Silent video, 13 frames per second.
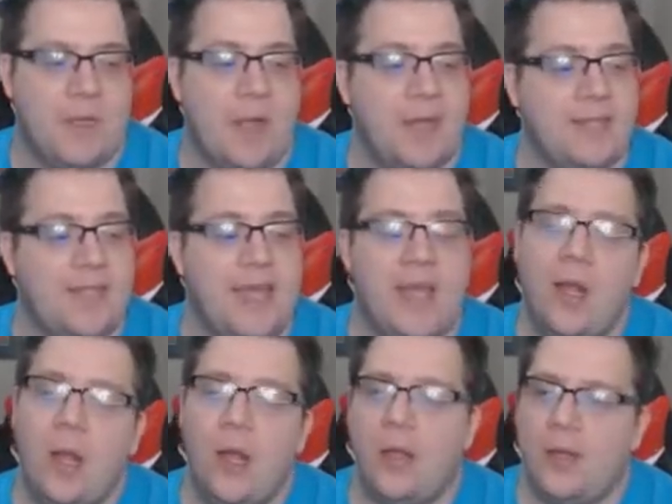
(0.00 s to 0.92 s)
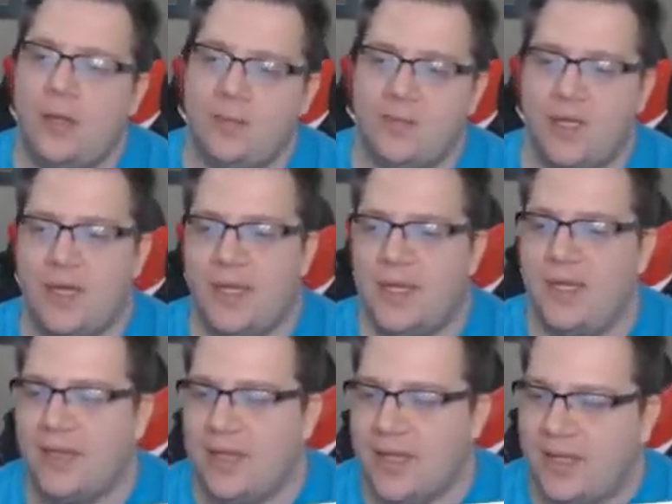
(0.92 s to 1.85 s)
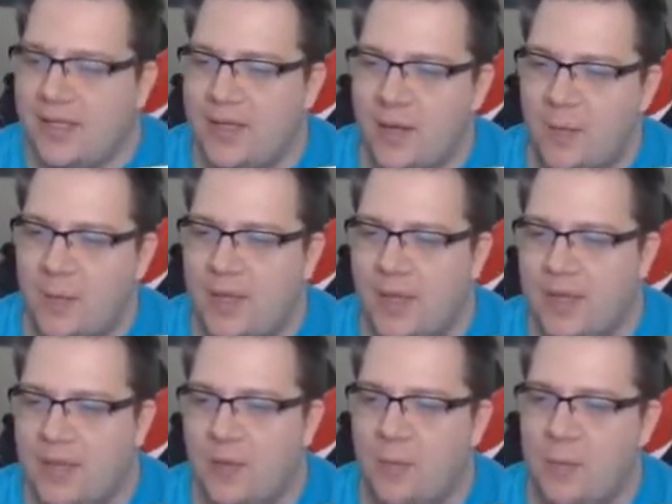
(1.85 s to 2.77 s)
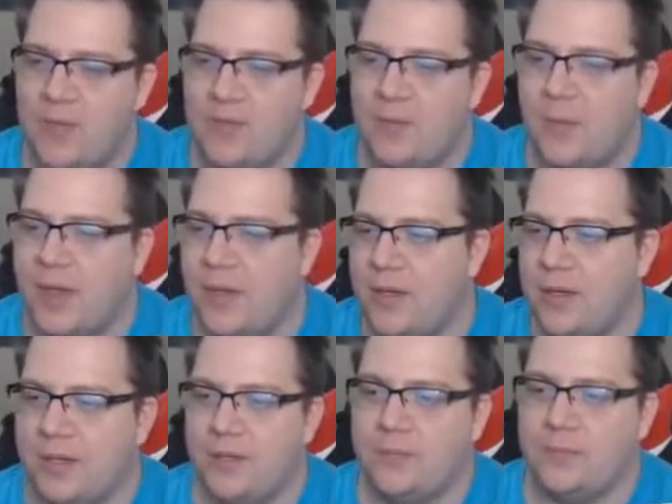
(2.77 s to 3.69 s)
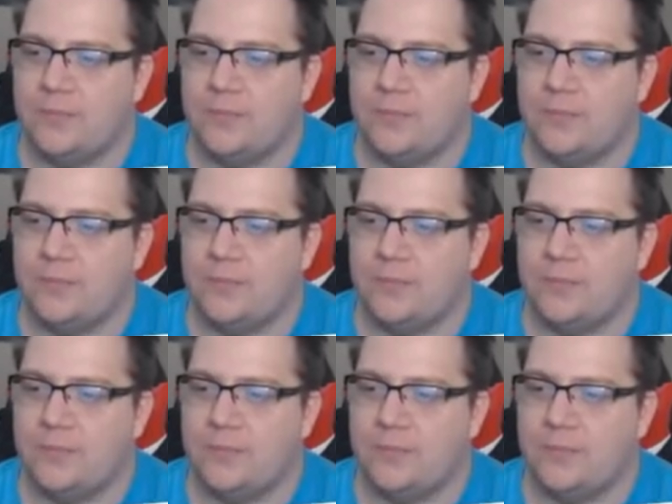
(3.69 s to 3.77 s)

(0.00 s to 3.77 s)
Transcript: It's been kind of sad. Oh, I'm sorry to hear that. I hope I hope things are better.